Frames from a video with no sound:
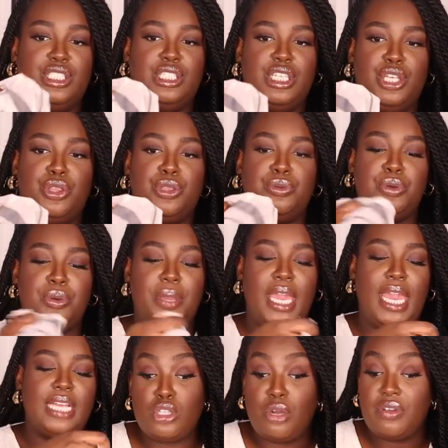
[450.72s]
see through
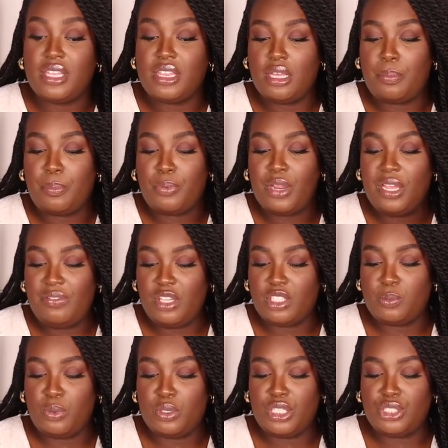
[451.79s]
it. Sorry, the previous
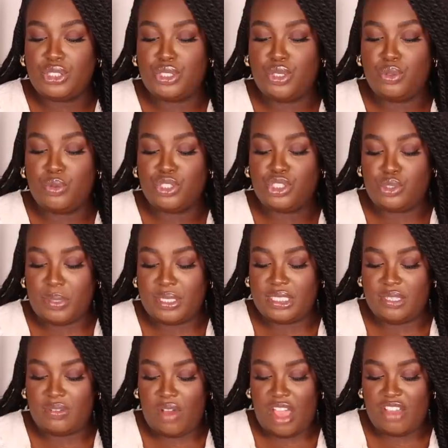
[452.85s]
bodysuit was
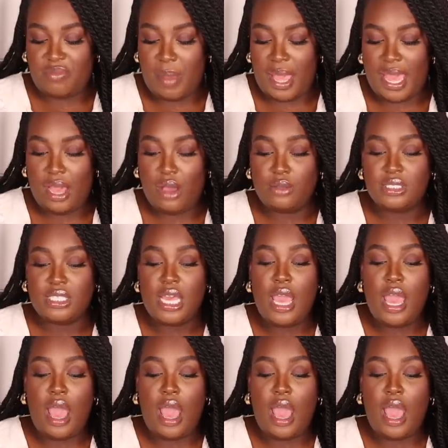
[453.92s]
25 pounds.